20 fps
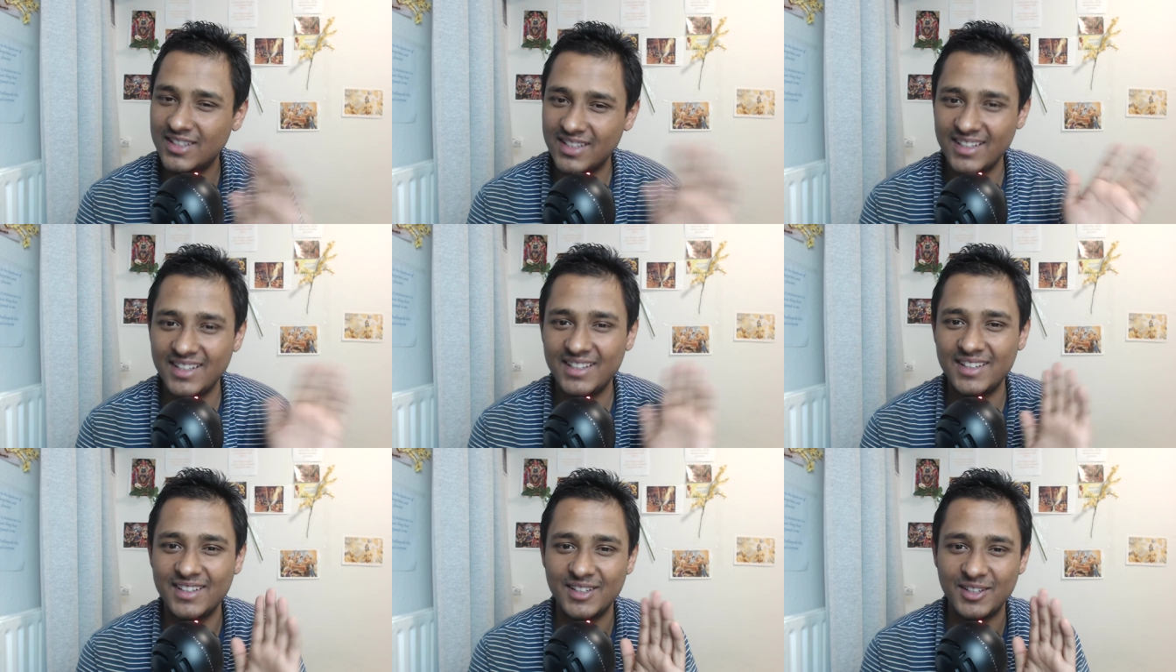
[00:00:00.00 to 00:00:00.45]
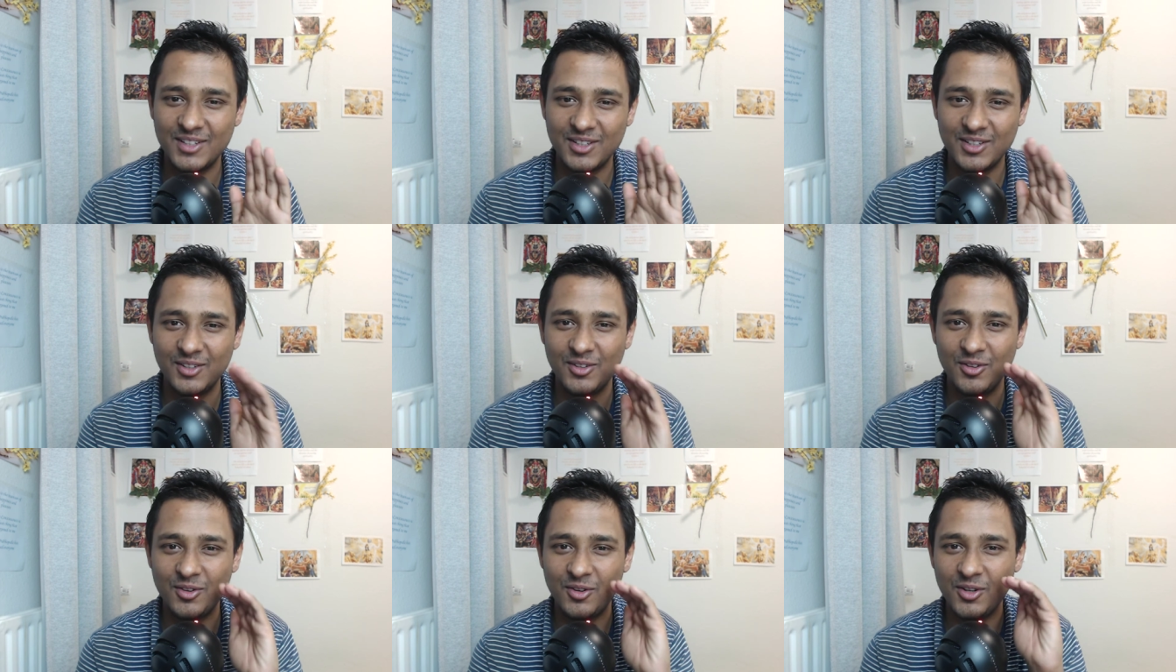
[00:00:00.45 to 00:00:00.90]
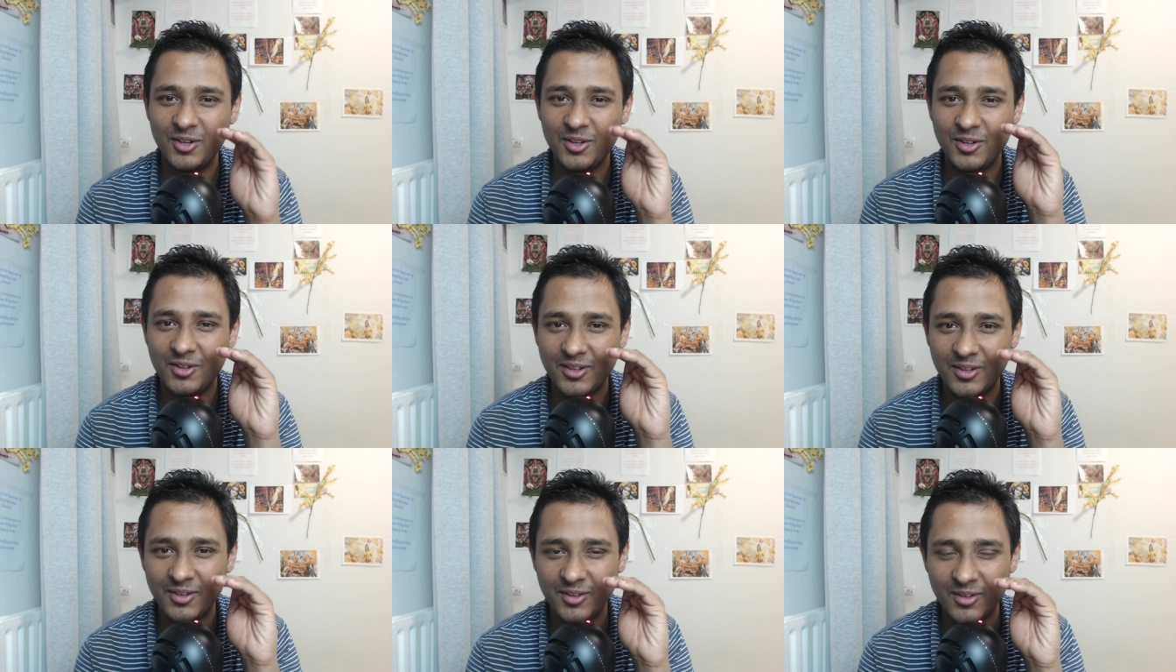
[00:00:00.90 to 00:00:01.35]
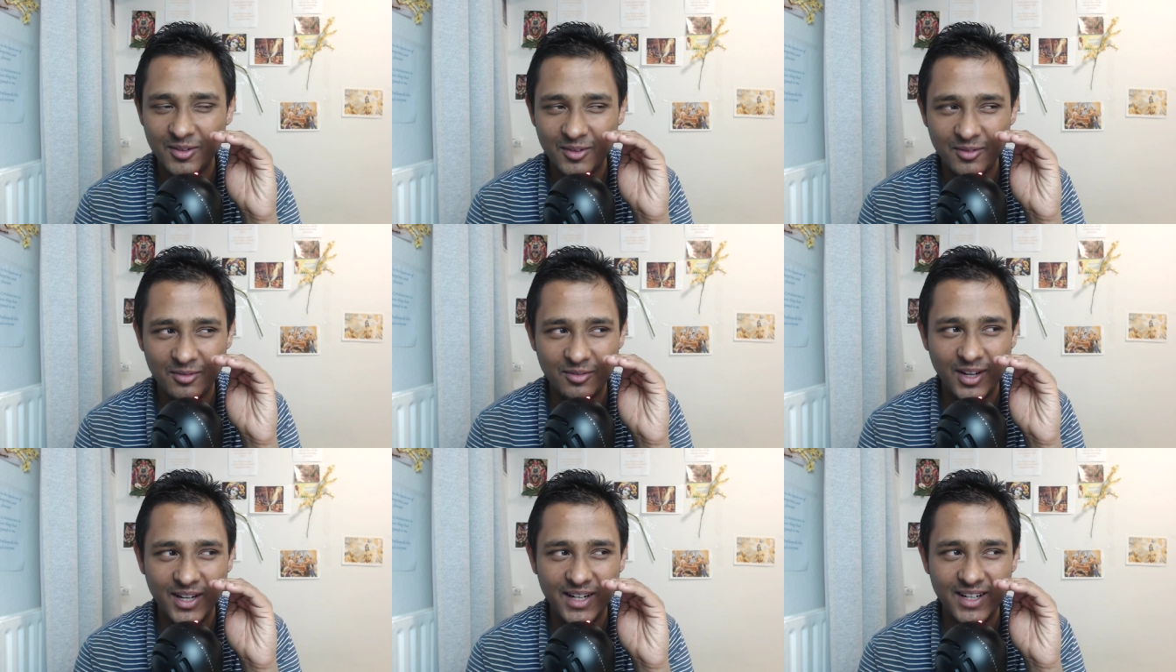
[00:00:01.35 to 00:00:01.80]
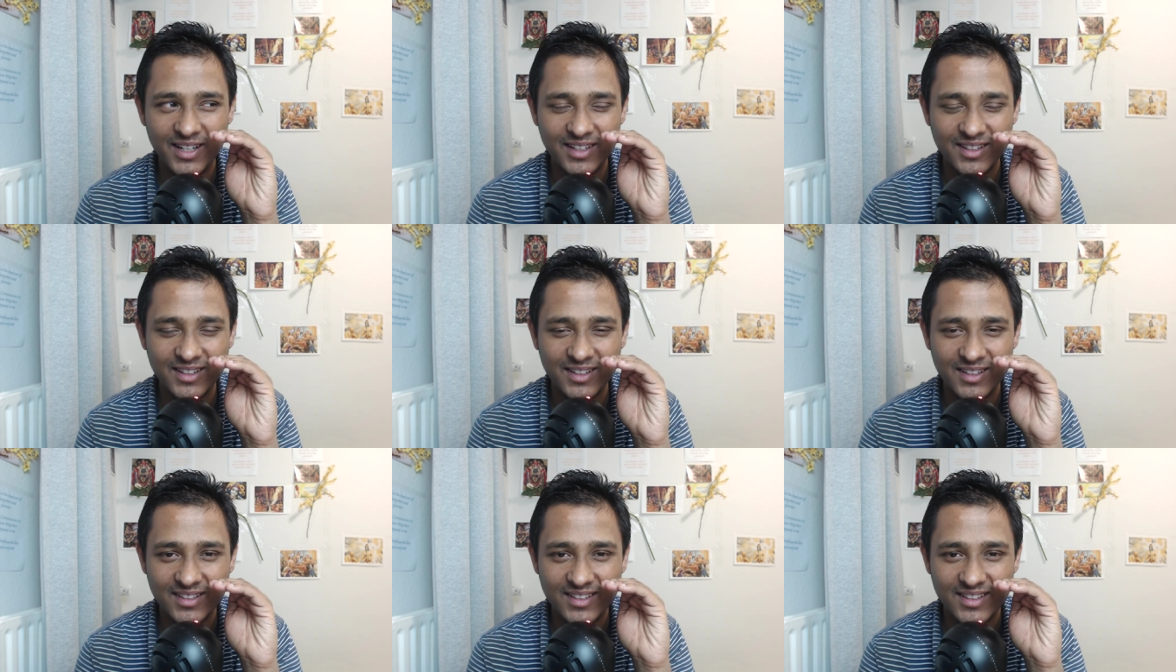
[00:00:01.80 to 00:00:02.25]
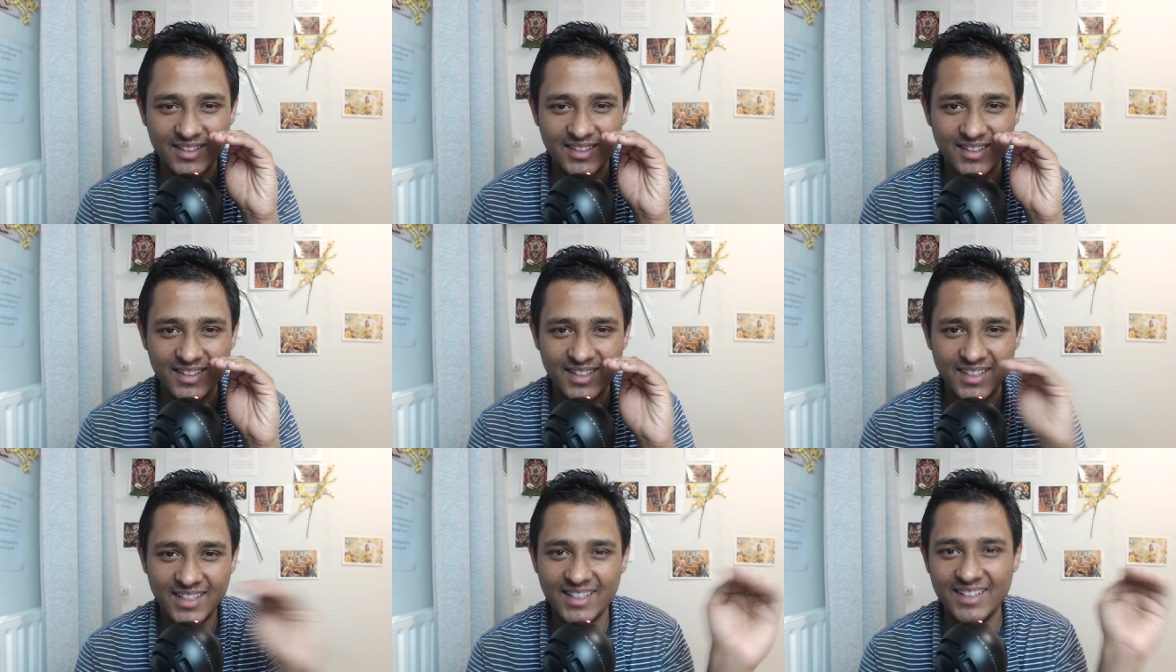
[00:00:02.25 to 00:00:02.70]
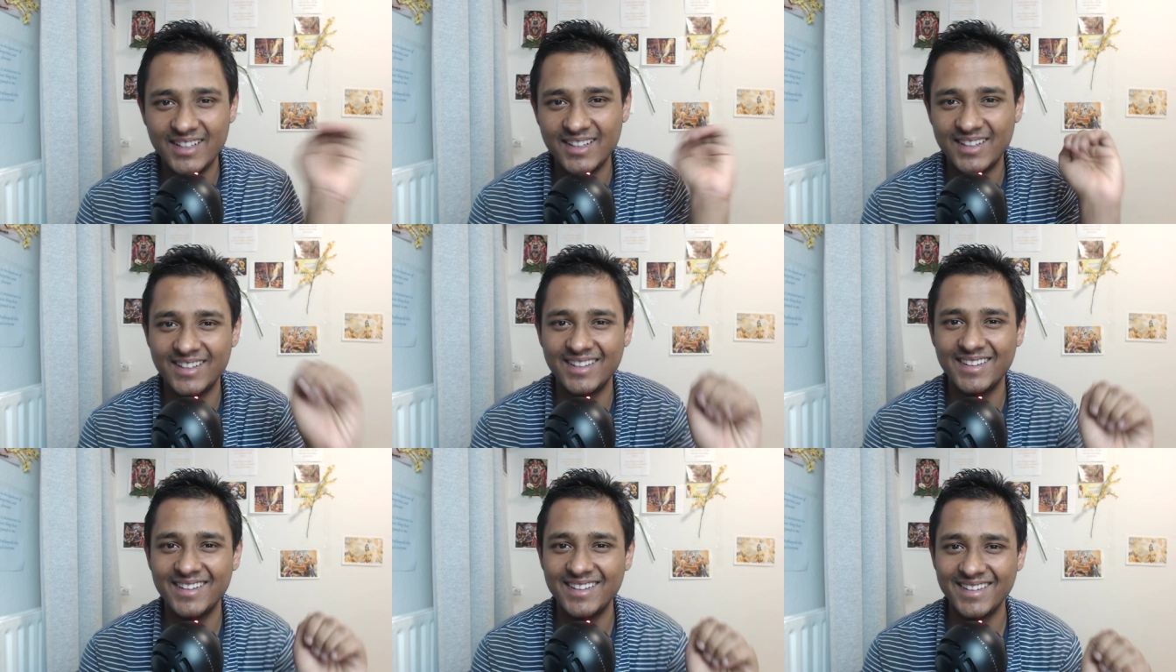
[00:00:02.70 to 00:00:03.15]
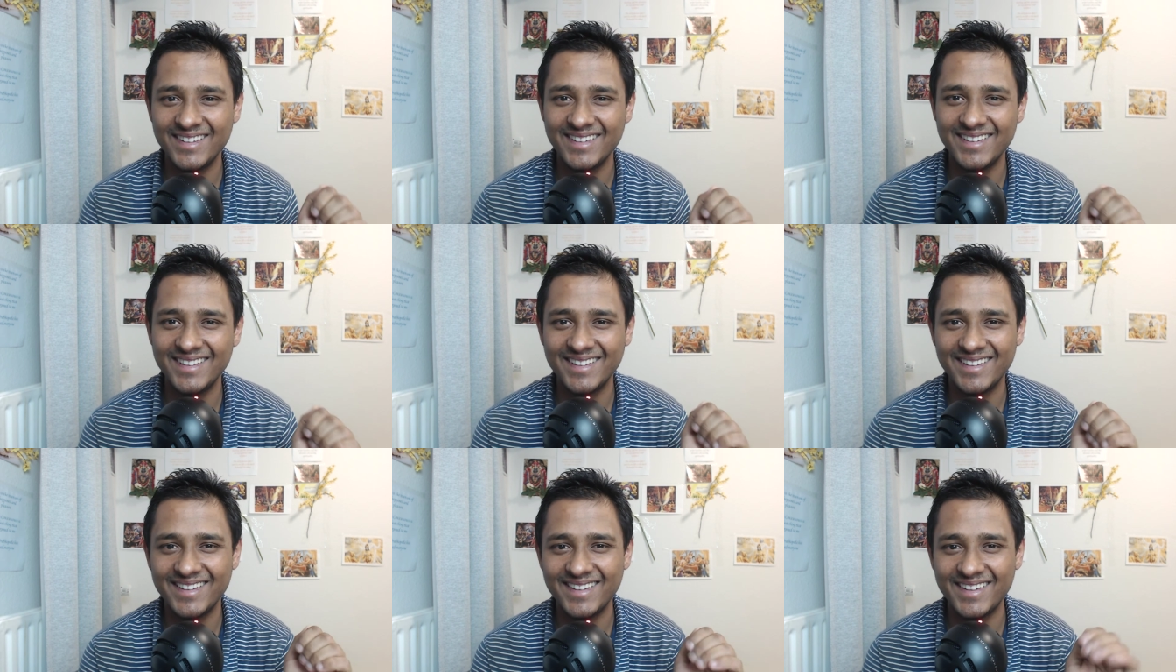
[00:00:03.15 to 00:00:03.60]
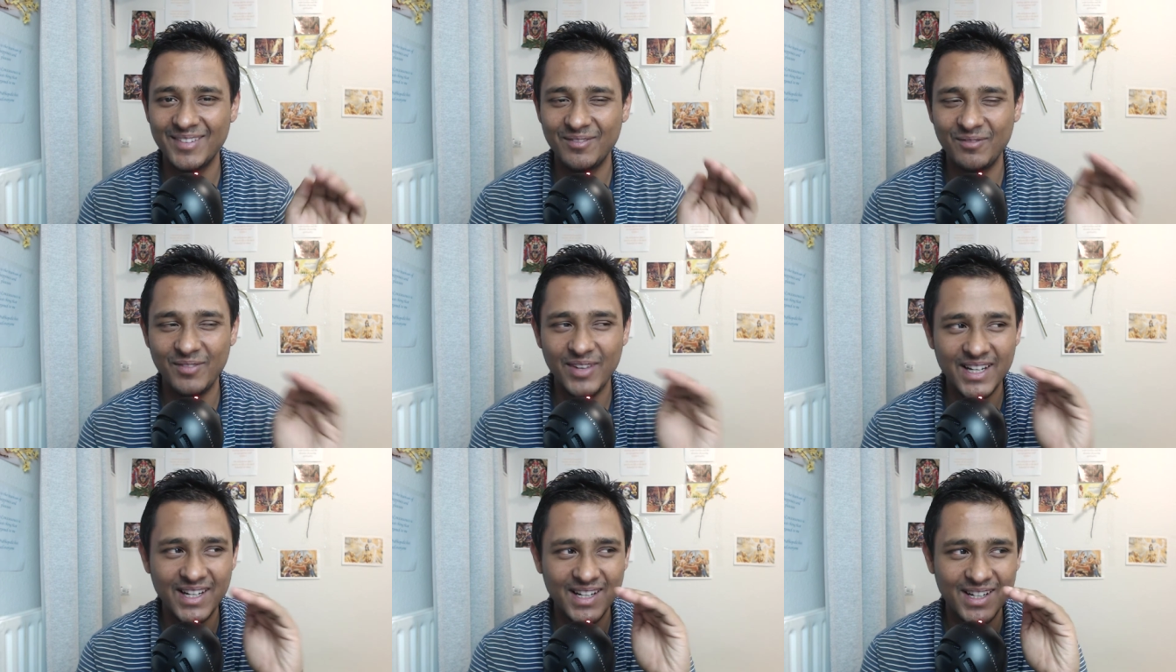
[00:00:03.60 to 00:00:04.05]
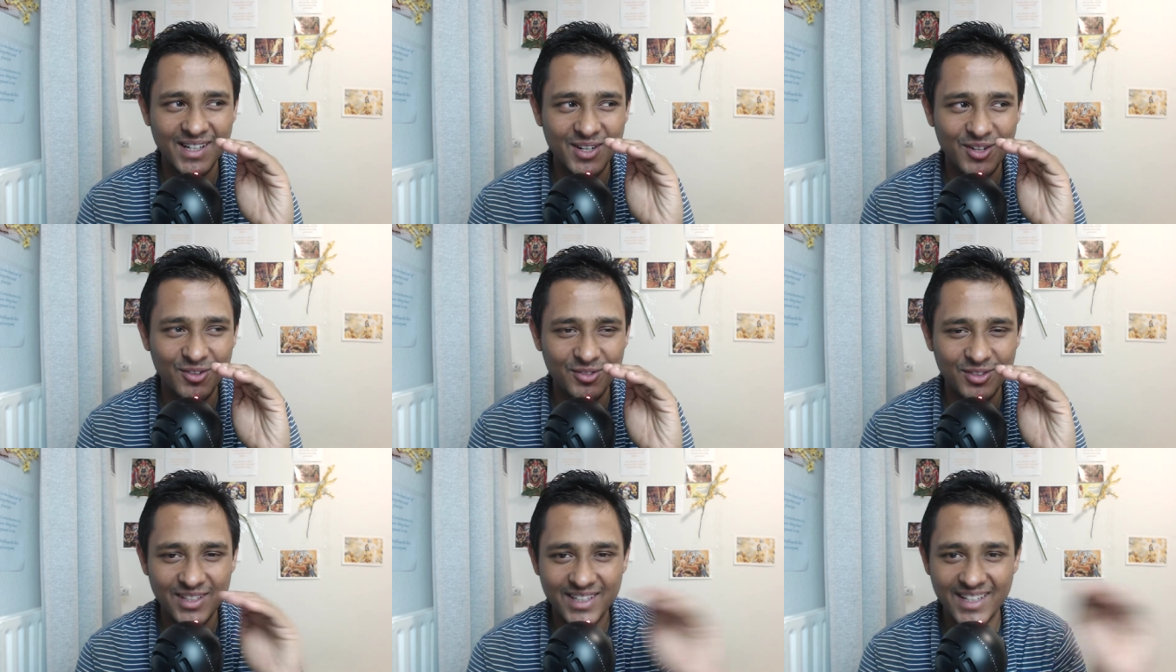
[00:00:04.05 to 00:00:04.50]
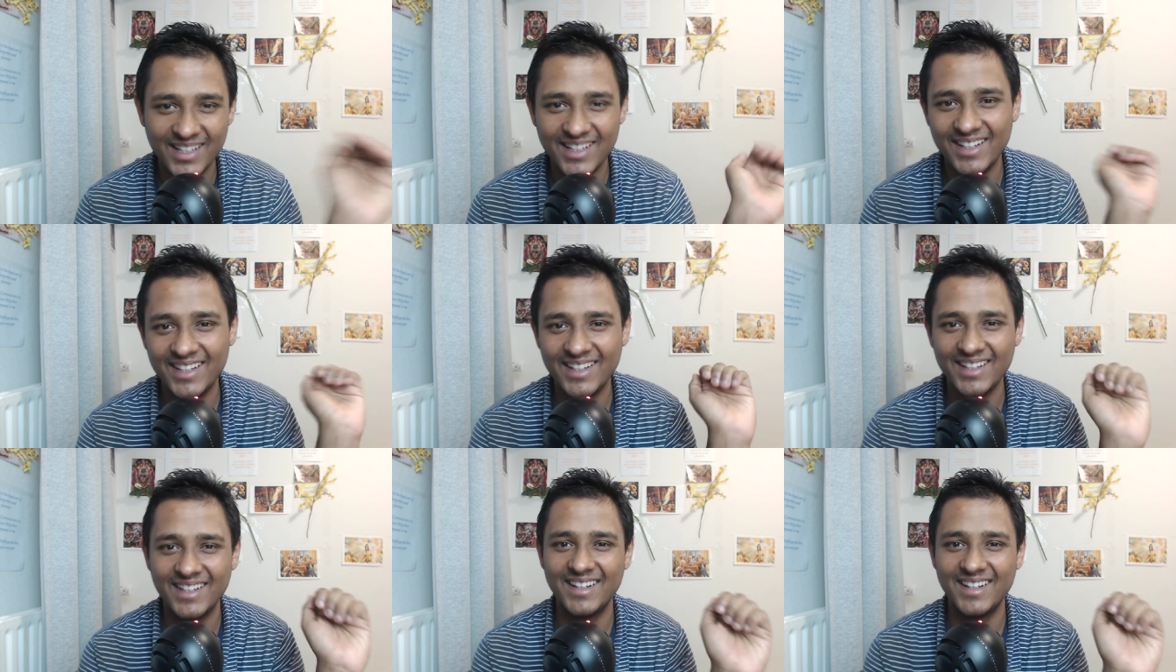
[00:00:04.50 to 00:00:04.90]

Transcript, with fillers: cleared all files deleted bank account null